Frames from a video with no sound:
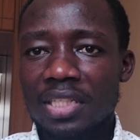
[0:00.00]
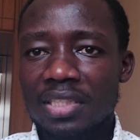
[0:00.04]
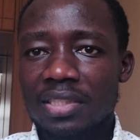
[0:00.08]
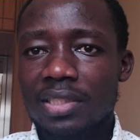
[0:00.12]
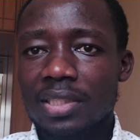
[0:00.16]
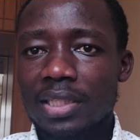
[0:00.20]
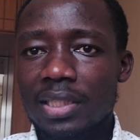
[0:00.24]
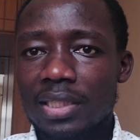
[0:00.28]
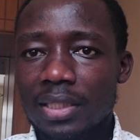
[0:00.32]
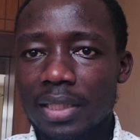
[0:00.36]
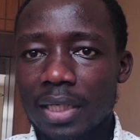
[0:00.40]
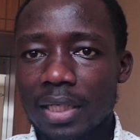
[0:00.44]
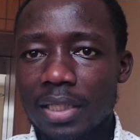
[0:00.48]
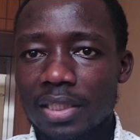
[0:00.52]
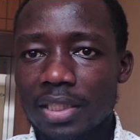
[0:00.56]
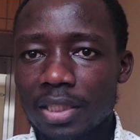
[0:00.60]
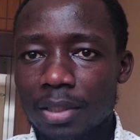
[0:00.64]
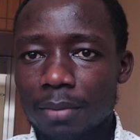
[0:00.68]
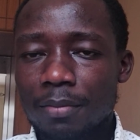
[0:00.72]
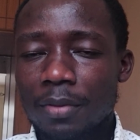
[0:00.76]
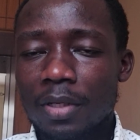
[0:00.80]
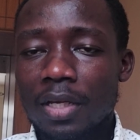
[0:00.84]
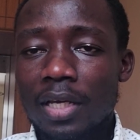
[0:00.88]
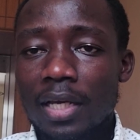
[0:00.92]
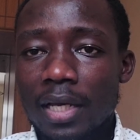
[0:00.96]
internship
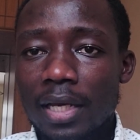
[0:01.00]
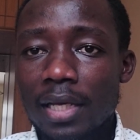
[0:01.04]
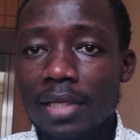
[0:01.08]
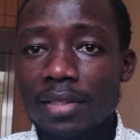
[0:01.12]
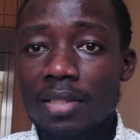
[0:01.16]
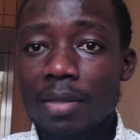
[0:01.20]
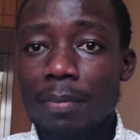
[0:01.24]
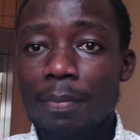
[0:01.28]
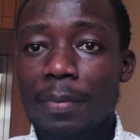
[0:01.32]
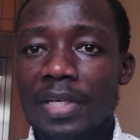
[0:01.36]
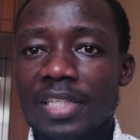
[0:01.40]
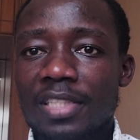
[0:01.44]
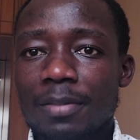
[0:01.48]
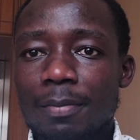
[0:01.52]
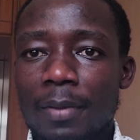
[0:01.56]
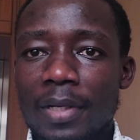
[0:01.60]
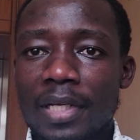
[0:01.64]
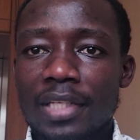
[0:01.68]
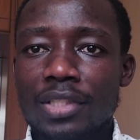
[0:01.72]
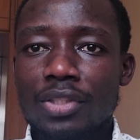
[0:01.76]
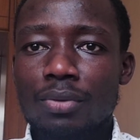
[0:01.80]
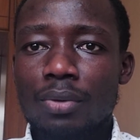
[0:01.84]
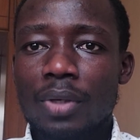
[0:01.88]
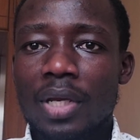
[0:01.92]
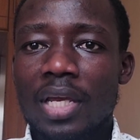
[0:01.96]
is the best place to
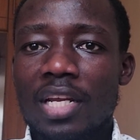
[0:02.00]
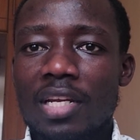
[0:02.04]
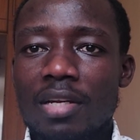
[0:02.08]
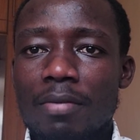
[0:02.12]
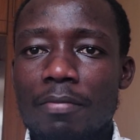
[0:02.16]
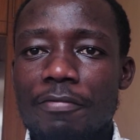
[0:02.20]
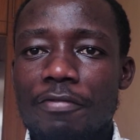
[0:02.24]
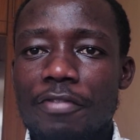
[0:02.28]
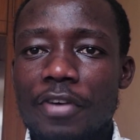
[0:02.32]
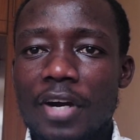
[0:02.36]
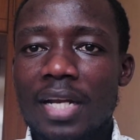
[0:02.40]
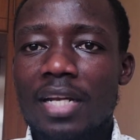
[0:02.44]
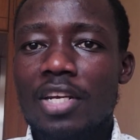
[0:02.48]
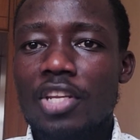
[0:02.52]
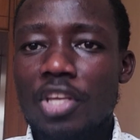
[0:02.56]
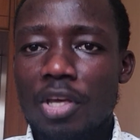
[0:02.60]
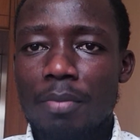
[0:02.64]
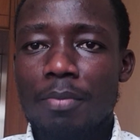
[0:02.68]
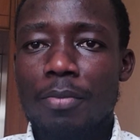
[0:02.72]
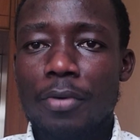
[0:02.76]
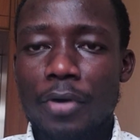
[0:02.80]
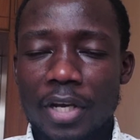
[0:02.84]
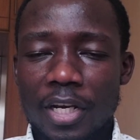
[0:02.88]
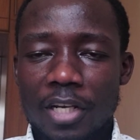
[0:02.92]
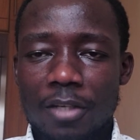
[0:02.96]
get valuable
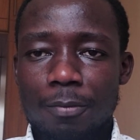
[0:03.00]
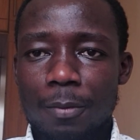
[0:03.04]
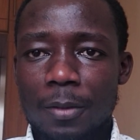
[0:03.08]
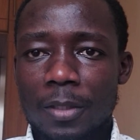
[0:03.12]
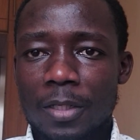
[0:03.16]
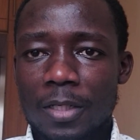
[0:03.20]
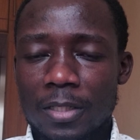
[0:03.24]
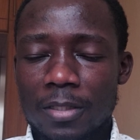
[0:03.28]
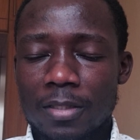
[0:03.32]
experience.